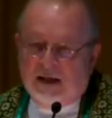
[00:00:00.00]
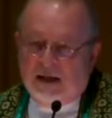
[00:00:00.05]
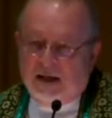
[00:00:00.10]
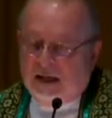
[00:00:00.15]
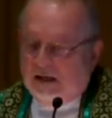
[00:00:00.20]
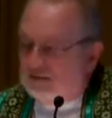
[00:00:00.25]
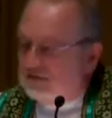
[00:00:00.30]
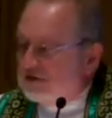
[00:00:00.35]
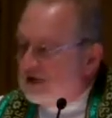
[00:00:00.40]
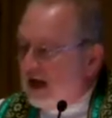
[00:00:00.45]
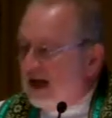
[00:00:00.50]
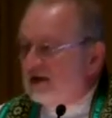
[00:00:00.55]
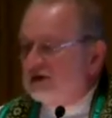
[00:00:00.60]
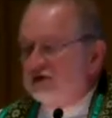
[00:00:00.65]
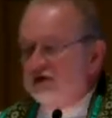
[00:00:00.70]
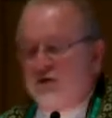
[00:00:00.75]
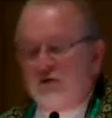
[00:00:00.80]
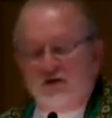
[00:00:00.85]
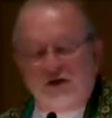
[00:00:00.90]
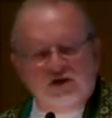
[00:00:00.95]
gives
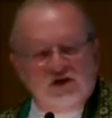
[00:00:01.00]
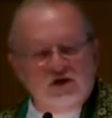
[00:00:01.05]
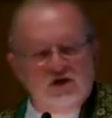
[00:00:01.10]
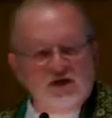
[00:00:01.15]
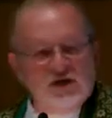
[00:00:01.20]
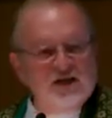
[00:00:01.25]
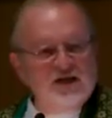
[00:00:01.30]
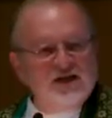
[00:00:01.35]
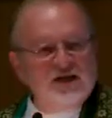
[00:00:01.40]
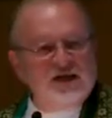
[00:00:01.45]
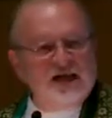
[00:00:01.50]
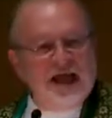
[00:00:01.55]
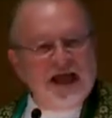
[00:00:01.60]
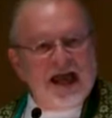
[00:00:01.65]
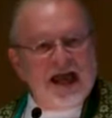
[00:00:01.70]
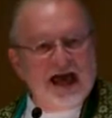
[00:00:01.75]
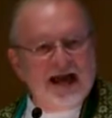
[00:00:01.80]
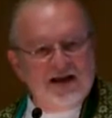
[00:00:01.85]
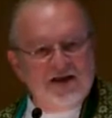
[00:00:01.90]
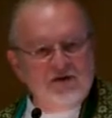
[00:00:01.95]
us Christians an
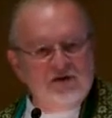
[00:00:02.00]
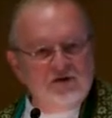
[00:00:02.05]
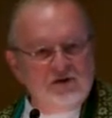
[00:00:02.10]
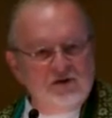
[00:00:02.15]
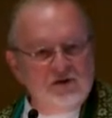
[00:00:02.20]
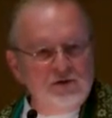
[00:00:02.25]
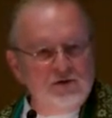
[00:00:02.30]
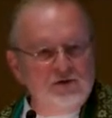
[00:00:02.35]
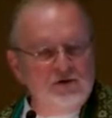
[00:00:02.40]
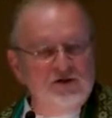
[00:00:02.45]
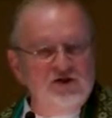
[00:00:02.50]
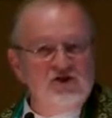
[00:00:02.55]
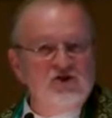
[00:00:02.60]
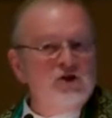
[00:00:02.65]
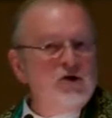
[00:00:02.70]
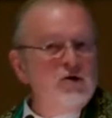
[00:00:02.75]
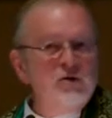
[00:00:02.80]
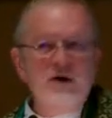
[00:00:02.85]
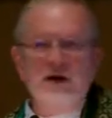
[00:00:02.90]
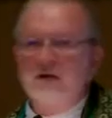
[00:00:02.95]
attitude
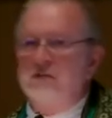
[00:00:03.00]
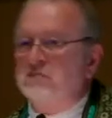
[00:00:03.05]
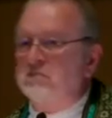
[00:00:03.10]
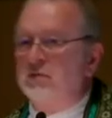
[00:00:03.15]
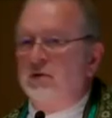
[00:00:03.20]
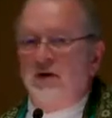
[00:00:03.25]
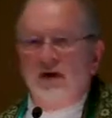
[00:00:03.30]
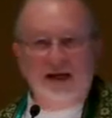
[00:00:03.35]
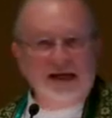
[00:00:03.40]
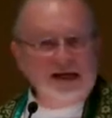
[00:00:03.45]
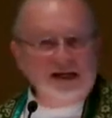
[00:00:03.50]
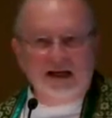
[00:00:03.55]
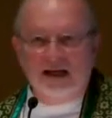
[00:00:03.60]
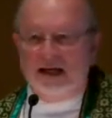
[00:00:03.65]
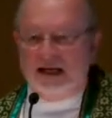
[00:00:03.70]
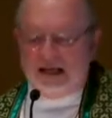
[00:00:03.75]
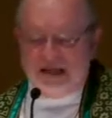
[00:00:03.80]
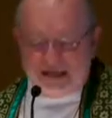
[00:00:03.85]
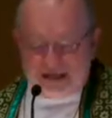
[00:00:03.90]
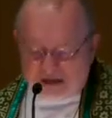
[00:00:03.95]
so
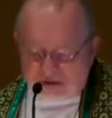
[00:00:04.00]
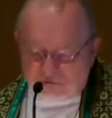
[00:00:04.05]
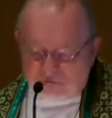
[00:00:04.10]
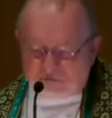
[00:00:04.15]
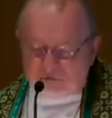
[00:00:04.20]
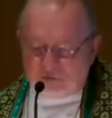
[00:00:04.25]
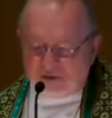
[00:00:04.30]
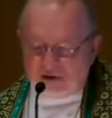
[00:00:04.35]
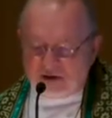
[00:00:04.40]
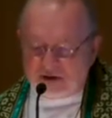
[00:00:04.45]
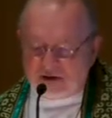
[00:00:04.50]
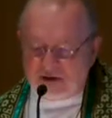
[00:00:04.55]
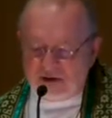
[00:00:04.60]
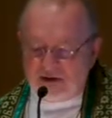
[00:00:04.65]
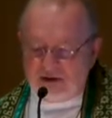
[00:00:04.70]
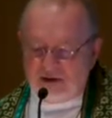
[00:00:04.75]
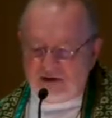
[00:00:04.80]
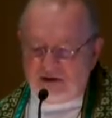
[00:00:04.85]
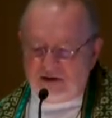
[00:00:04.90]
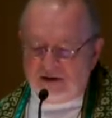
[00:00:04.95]
completely different
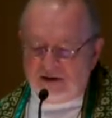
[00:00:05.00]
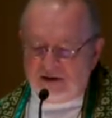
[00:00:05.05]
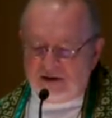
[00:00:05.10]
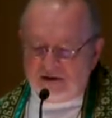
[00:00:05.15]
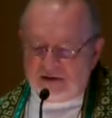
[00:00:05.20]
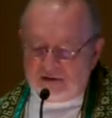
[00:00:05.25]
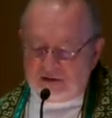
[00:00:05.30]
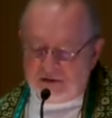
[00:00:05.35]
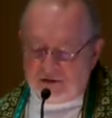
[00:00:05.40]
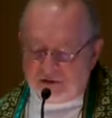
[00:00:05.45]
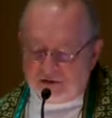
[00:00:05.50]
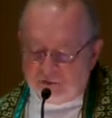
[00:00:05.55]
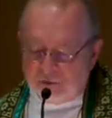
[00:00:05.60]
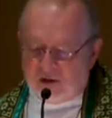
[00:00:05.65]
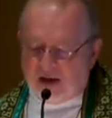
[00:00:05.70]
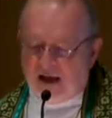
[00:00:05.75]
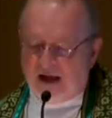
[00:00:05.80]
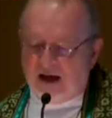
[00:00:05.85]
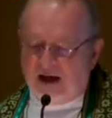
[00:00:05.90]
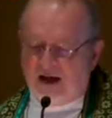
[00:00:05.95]
to the
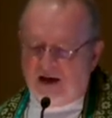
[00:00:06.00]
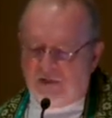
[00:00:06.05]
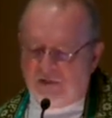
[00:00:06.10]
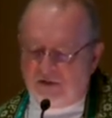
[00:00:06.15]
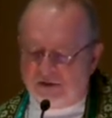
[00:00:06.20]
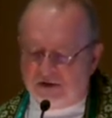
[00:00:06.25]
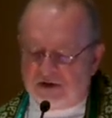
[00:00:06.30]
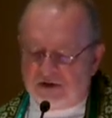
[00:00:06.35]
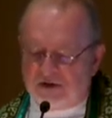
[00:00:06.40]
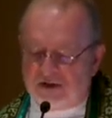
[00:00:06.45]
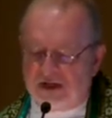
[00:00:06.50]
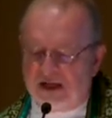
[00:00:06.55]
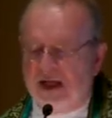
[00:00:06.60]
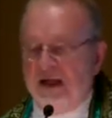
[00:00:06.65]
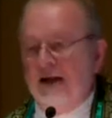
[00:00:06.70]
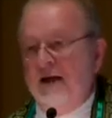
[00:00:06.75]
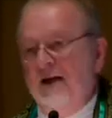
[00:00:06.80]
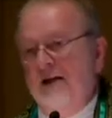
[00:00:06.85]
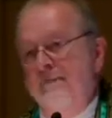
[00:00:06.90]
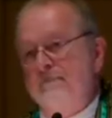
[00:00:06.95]
way others think.